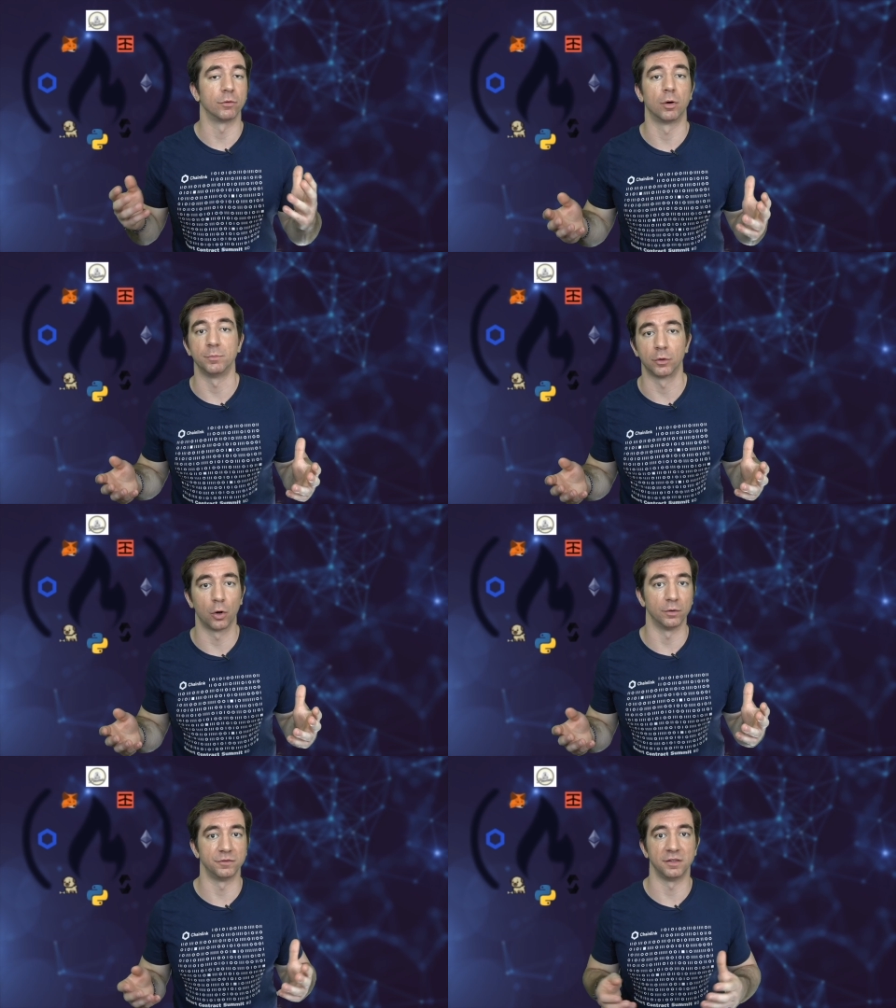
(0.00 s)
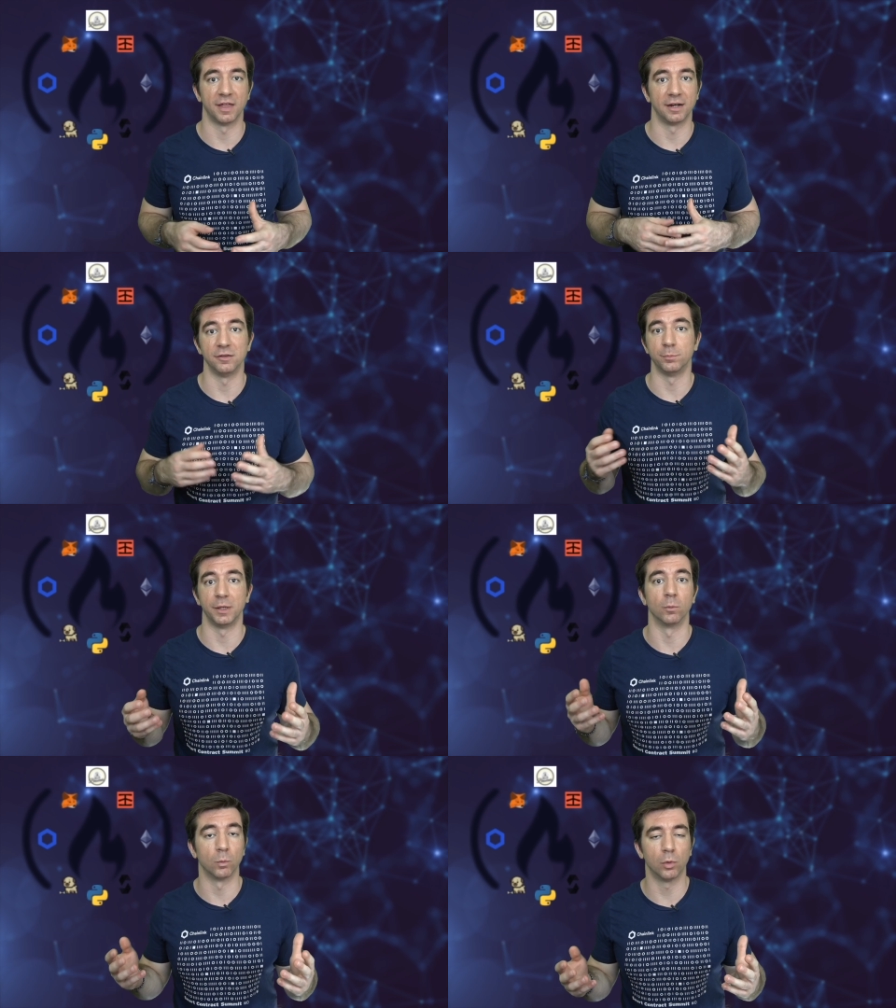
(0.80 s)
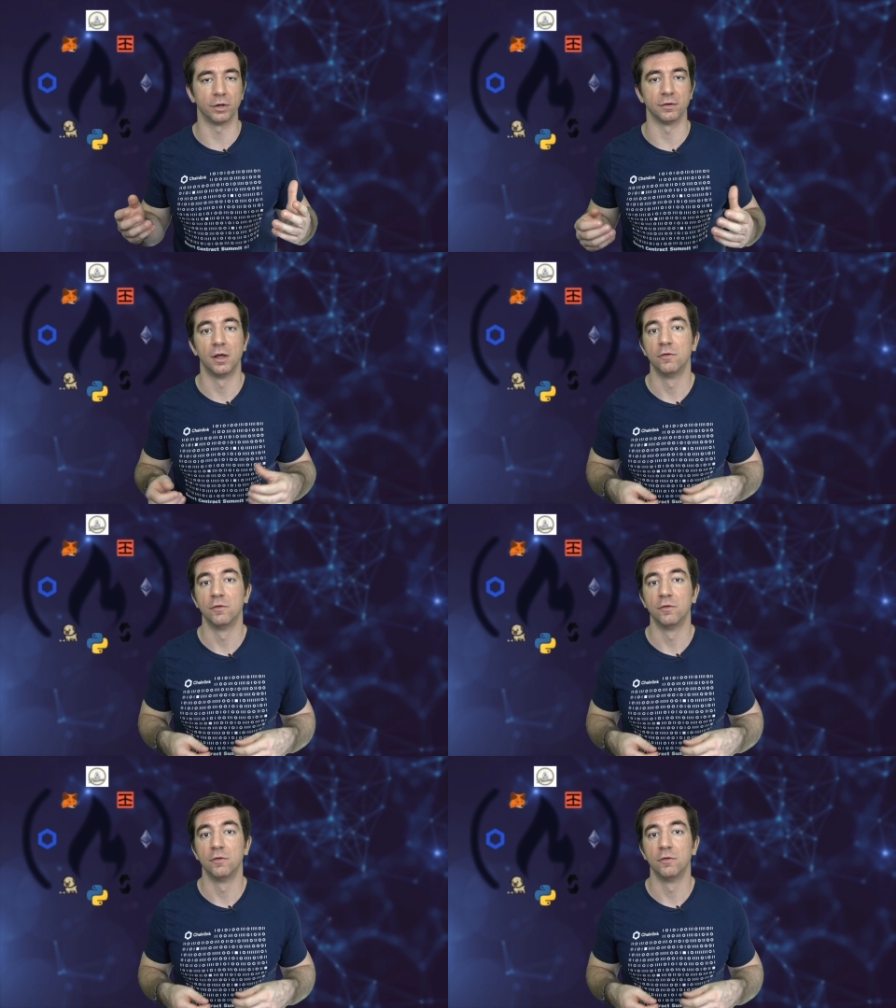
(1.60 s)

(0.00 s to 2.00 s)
cryptocurrency that is being rewarded.